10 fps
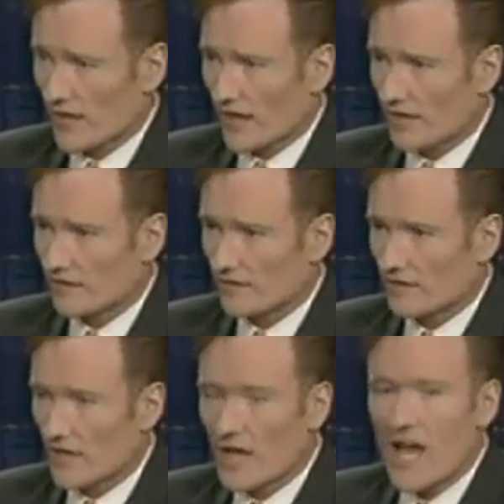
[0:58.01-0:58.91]

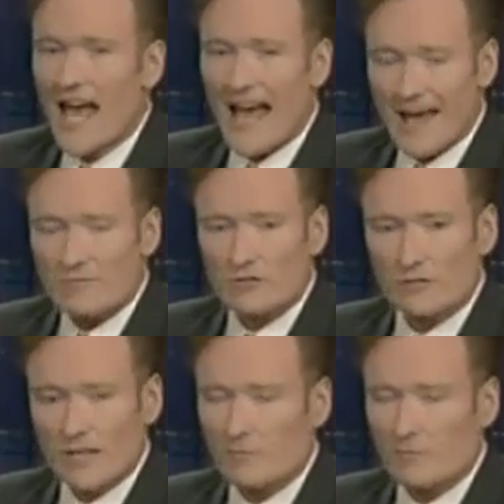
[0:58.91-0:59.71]
and absolutely